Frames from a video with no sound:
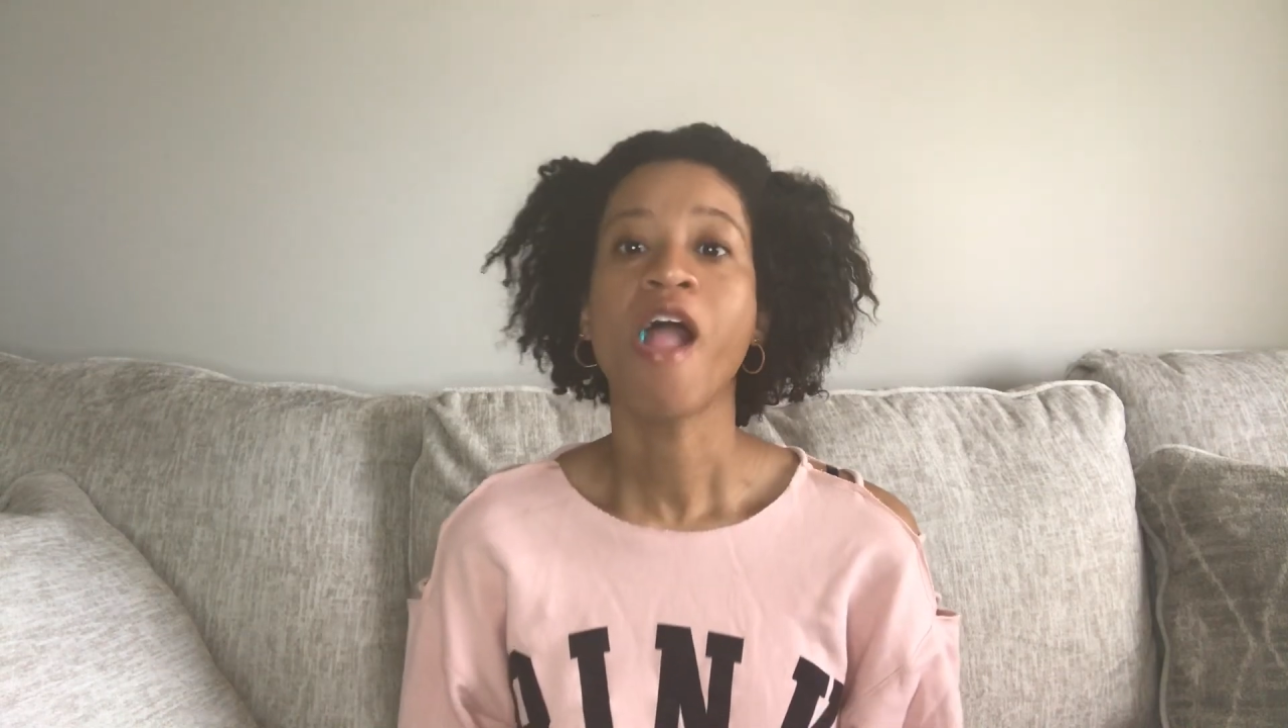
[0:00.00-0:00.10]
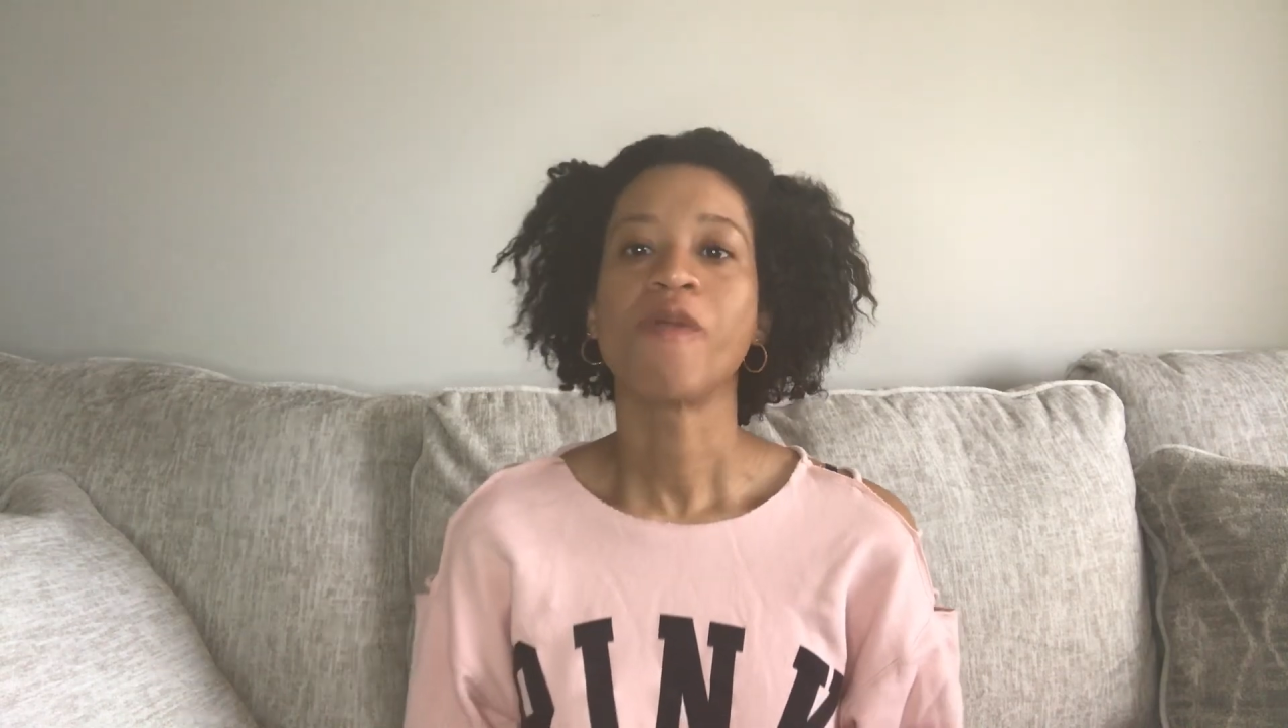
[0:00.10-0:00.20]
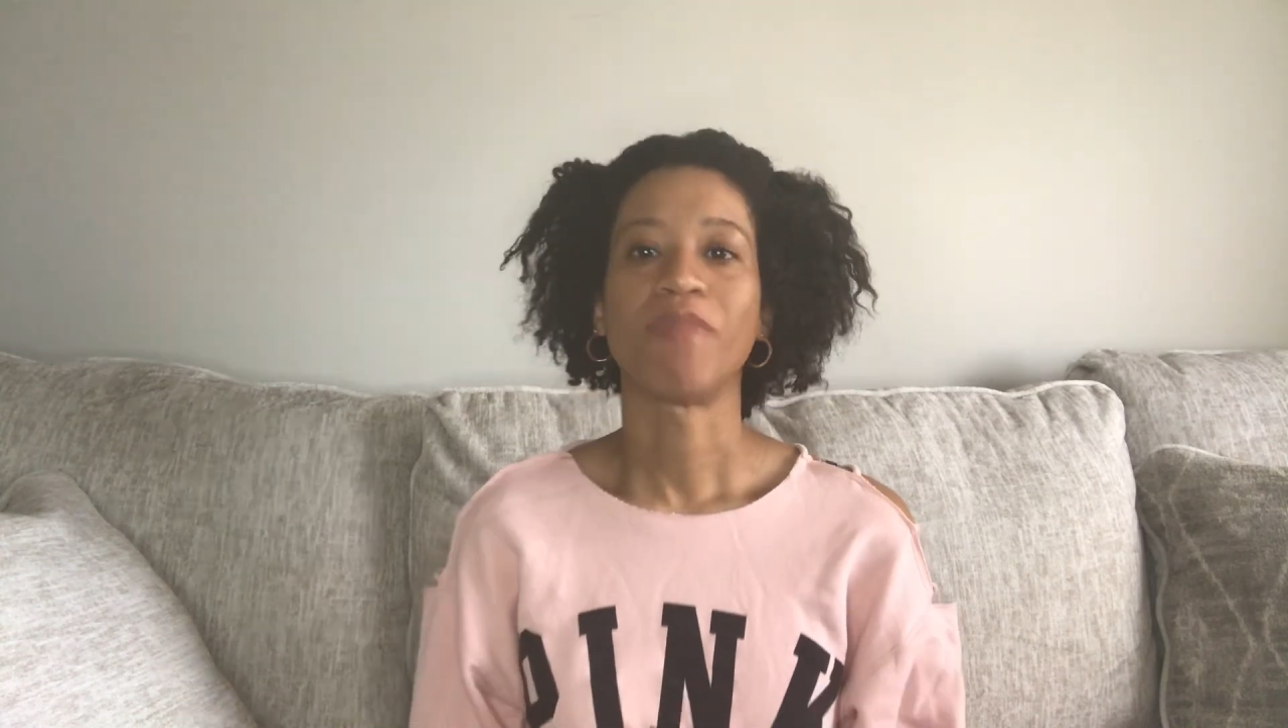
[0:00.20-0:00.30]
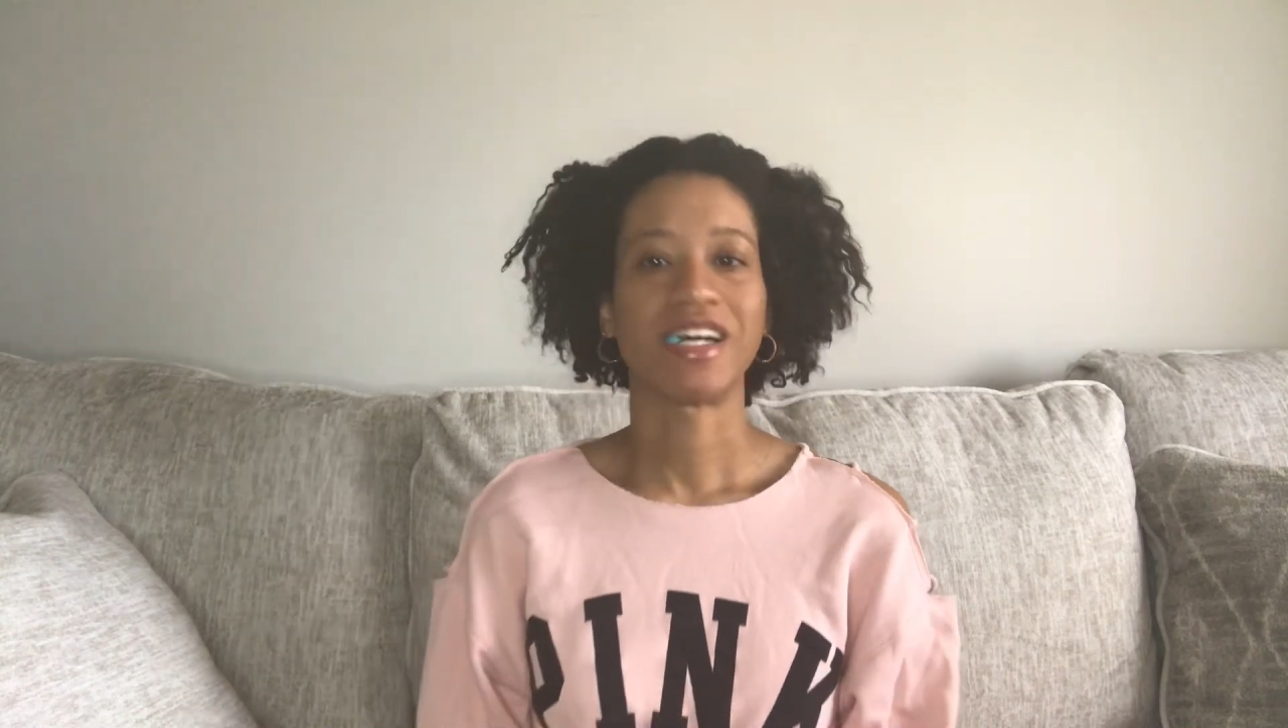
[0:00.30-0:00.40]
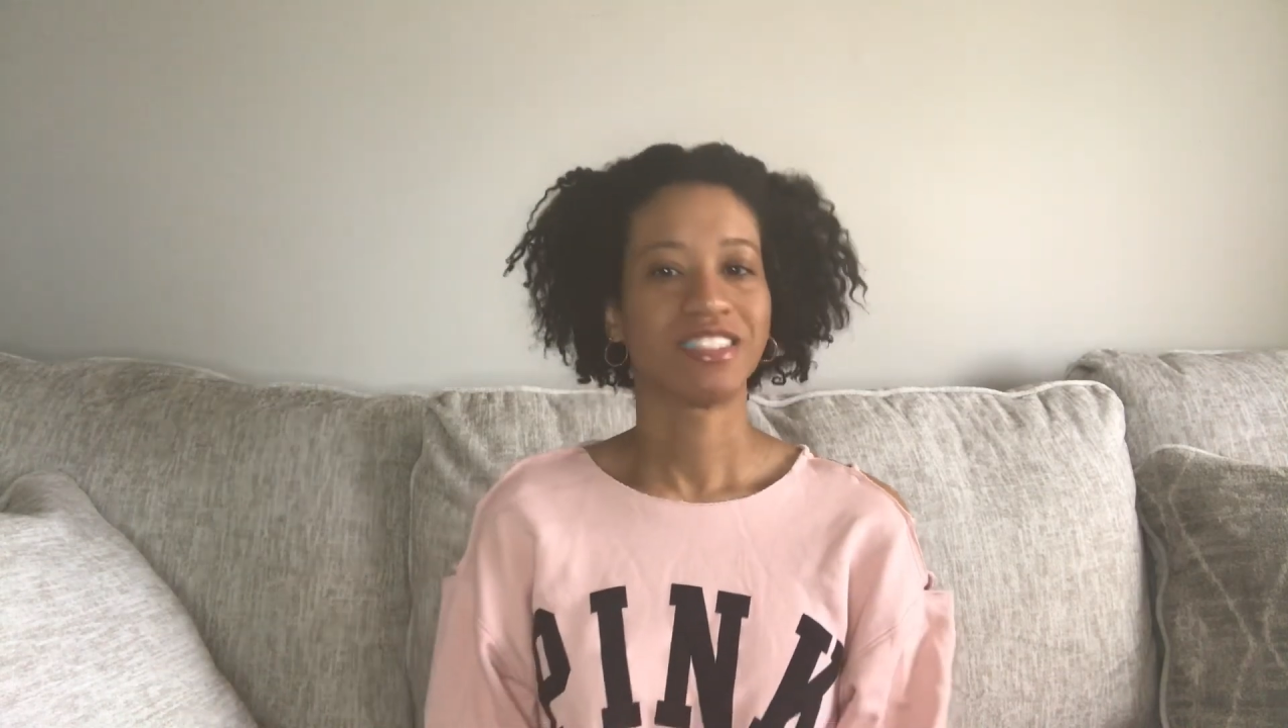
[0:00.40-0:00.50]

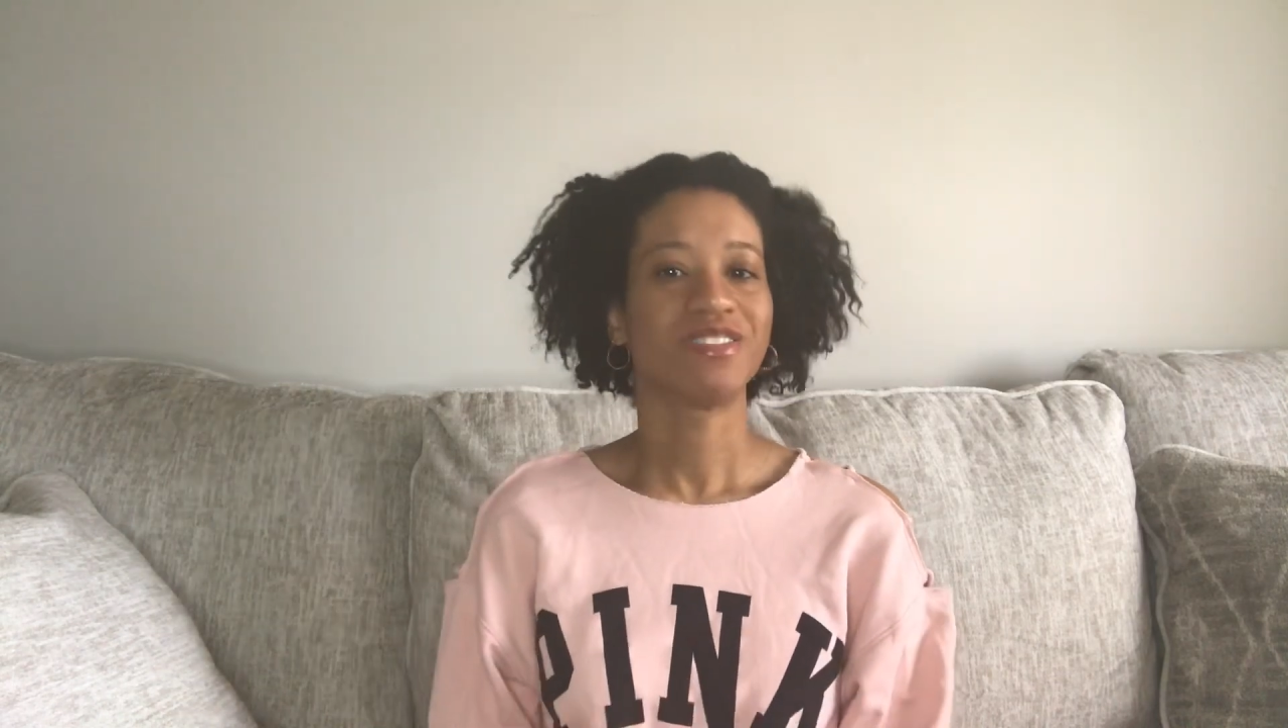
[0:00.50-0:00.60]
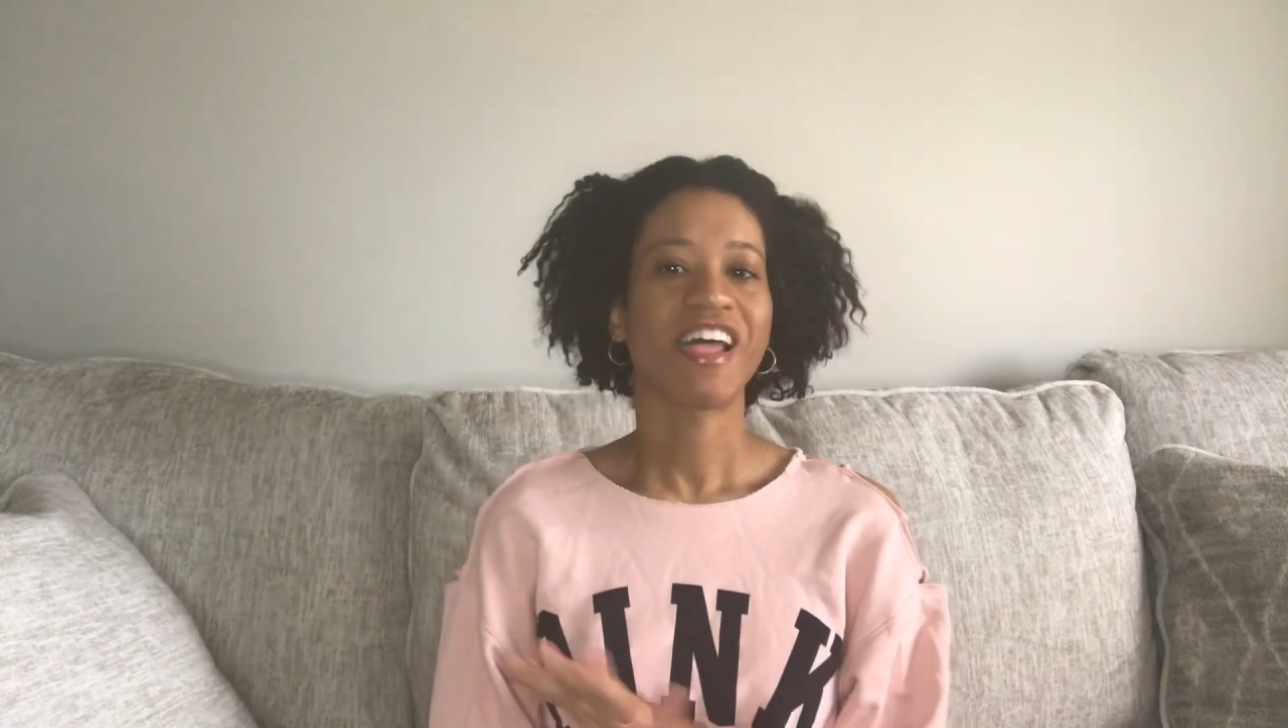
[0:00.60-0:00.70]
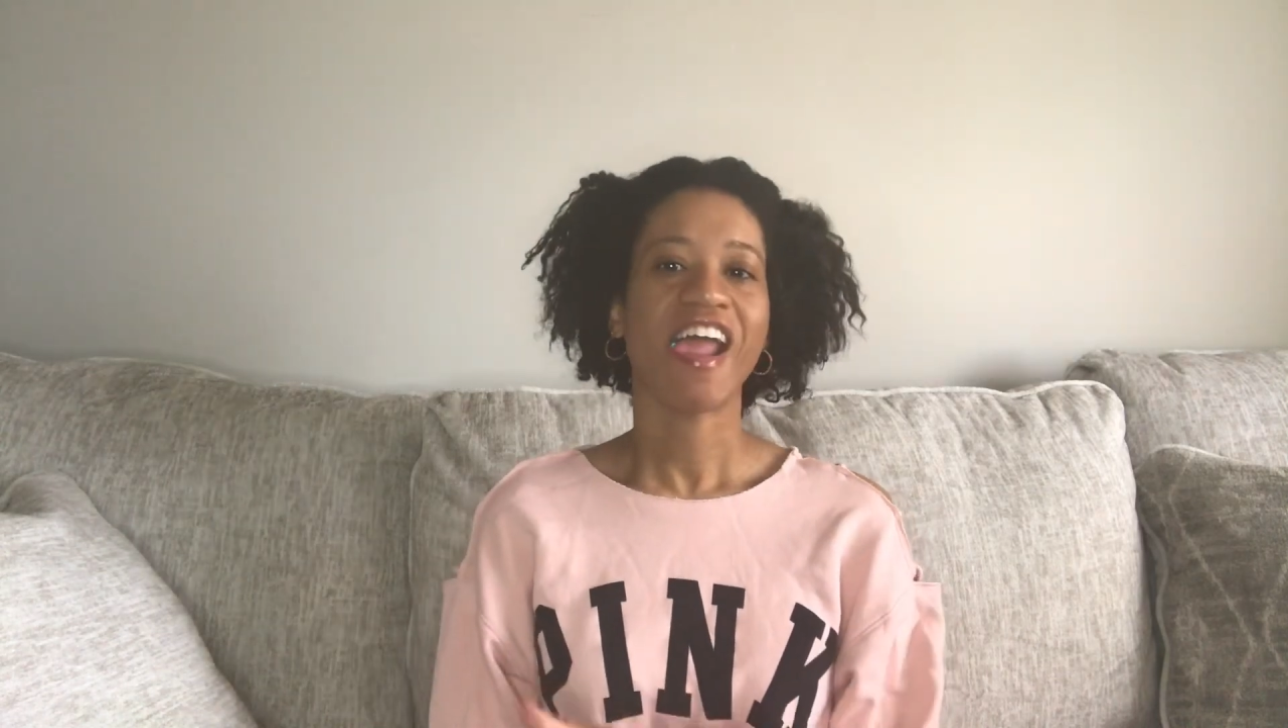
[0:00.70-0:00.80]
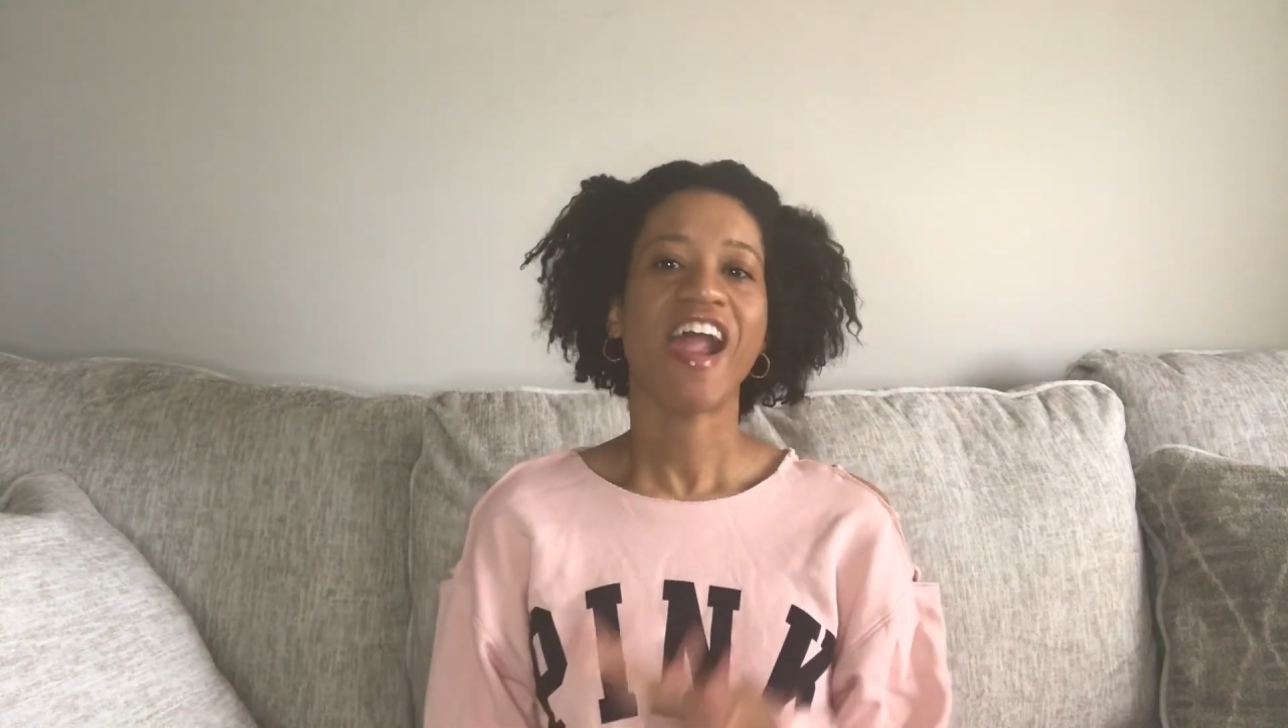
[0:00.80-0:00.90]
By the way,